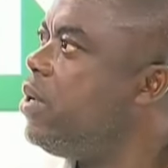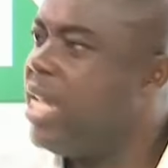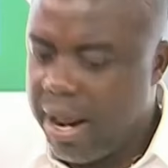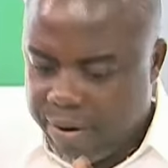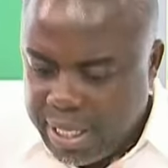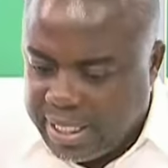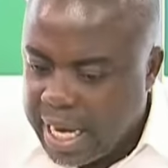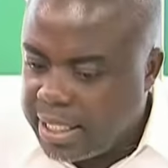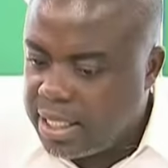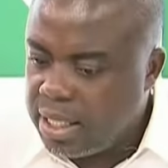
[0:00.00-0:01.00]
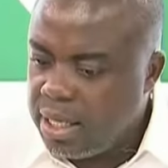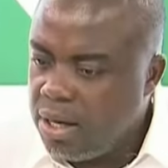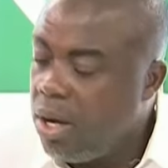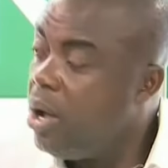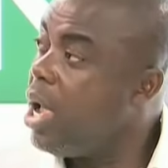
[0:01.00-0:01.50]
Their research
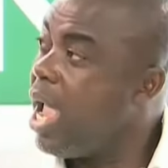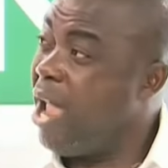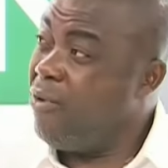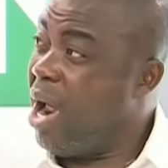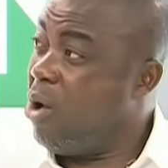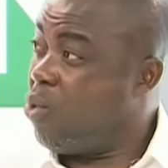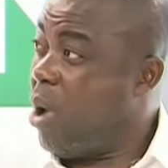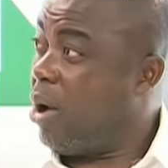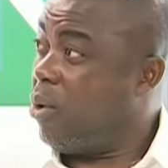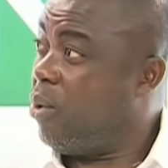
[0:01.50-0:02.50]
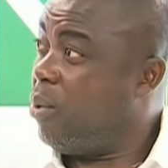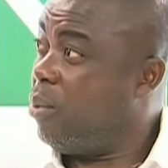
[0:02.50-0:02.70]
And well,